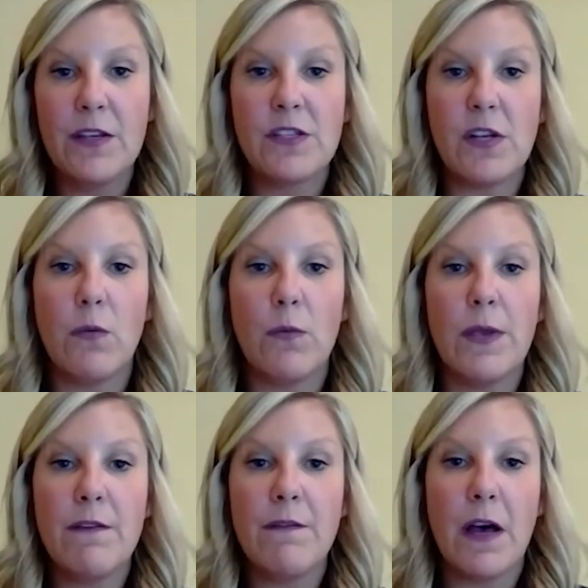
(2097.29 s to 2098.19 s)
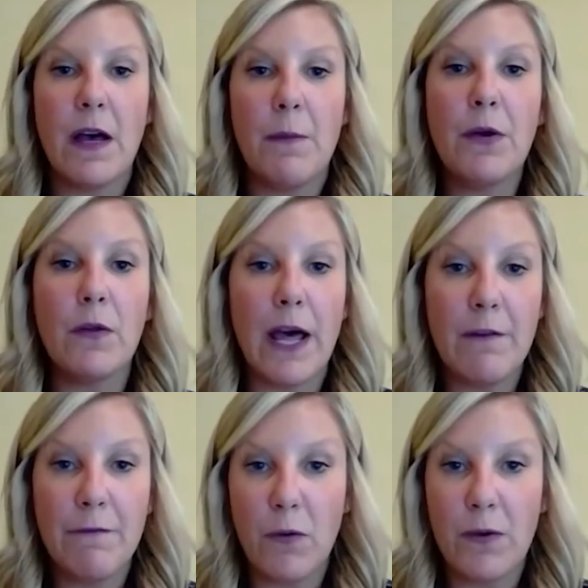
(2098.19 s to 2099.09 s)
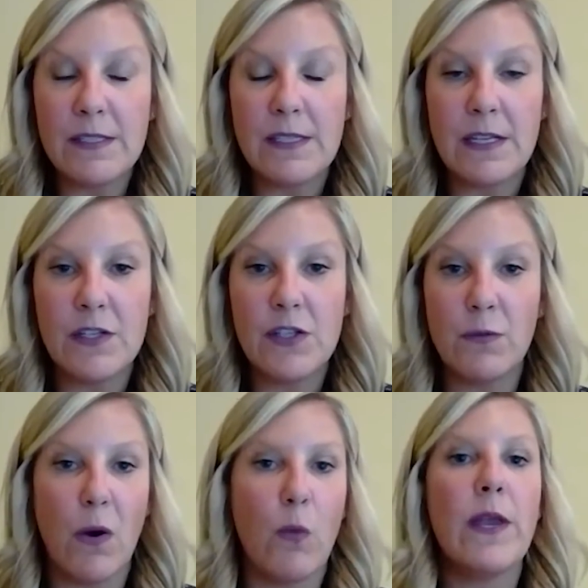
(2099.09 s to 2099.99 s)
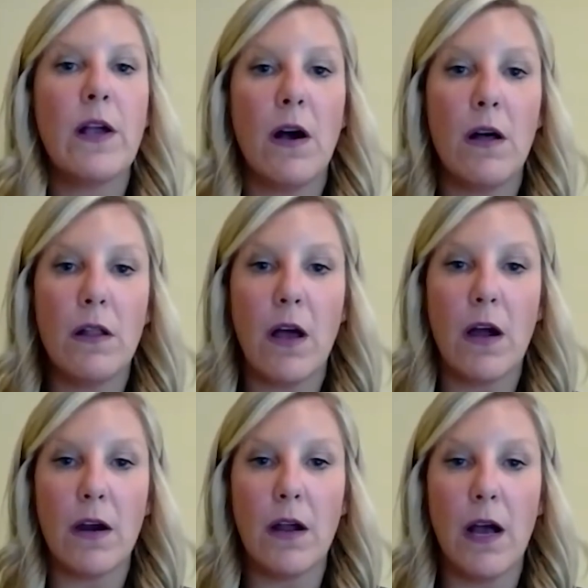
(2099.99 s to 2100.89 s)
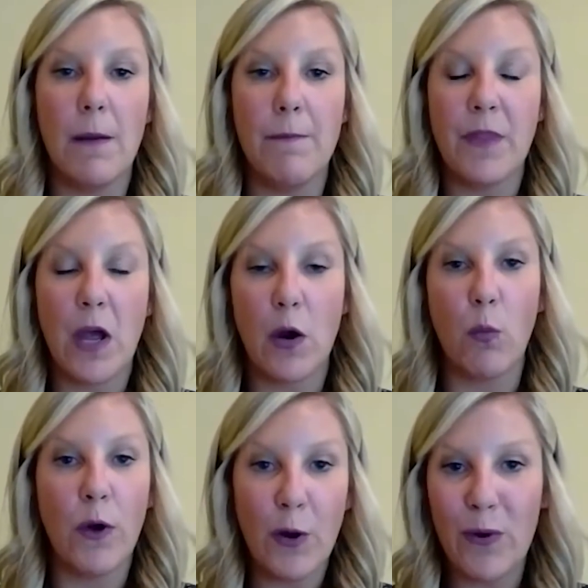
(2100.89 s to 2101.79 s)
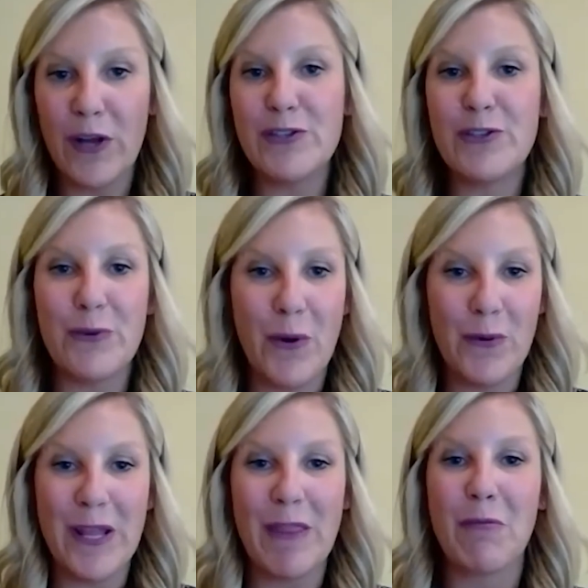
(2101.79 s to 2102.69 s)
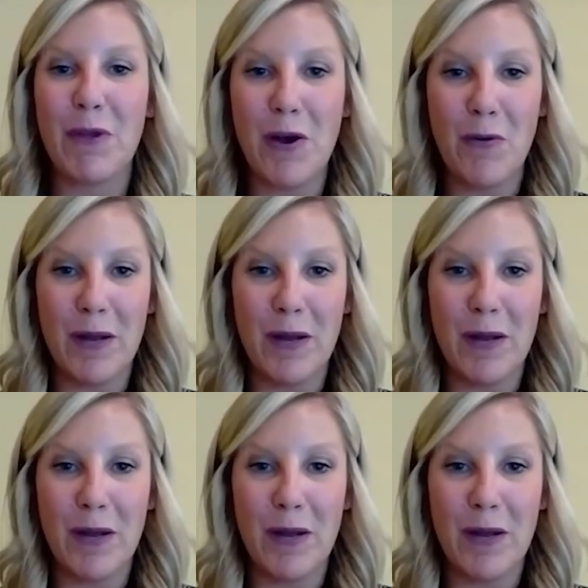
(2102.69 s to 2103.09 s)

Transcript: So we have put a lot of focus into what we call our 101, 201, 301